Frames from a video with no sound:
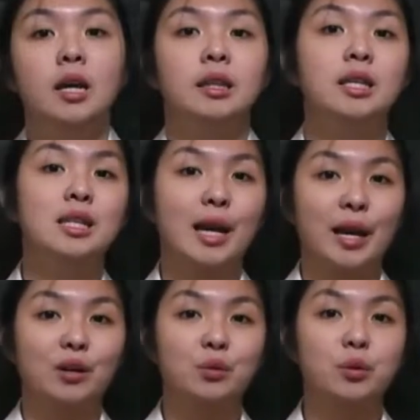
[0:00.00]
This
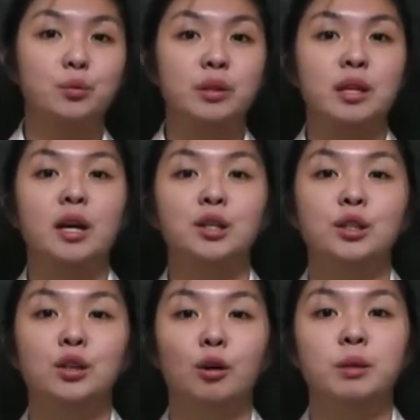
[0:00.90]
layout was researched
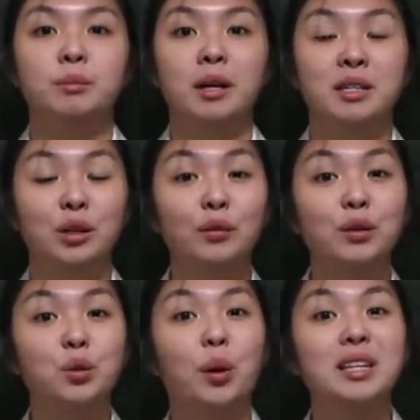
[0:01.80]
and optimised over
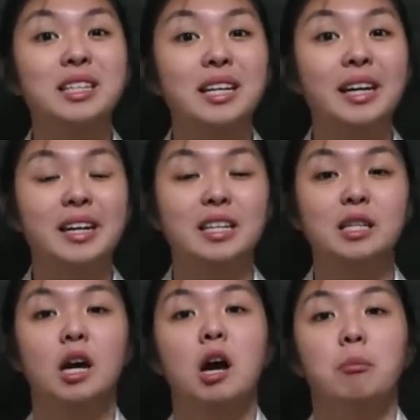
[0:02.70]
20 years
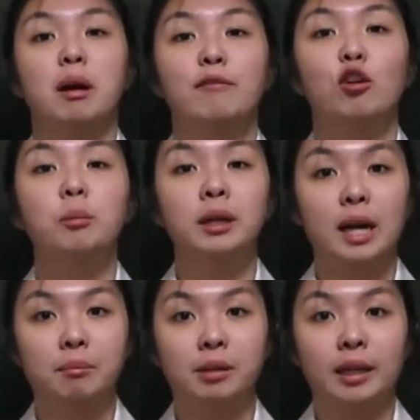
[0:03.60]
by former
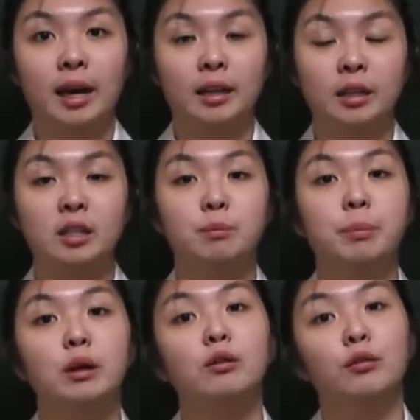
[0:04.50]
gambling addict Bill